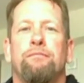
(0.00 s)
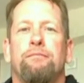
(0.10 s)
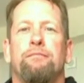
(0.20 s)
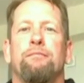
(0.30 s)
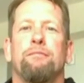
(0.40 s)

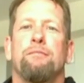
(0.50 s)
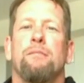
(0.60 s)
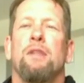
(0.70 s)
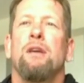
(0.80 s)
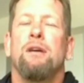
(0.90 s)

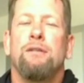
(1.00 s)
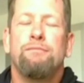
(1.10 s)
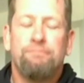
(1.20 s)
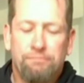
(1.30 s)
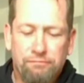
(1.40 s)

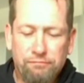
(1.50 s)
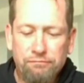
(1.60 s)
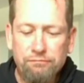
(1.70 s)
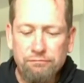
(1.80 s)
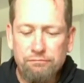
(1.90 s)

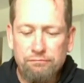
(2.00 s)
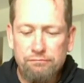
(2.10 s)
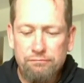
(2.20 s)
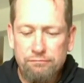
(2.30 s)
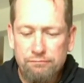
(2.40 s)

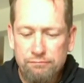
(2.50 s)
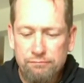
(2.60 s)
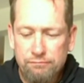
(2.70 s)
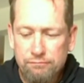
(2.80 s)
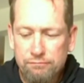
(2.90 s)

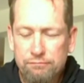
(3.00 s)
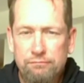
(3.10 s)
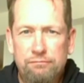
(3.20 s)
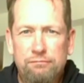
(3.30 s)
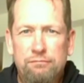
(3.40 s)

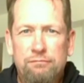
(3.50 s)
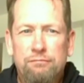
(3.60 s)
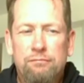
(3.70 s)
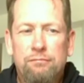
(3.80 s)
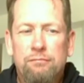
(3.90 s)

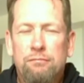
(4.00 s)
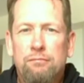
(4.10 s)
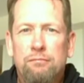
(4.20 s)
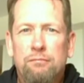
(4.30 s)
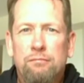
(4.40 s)

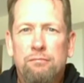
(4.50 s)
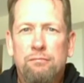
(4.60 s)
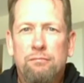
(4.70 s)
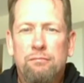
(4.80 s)
No words are spoken by the person on screen.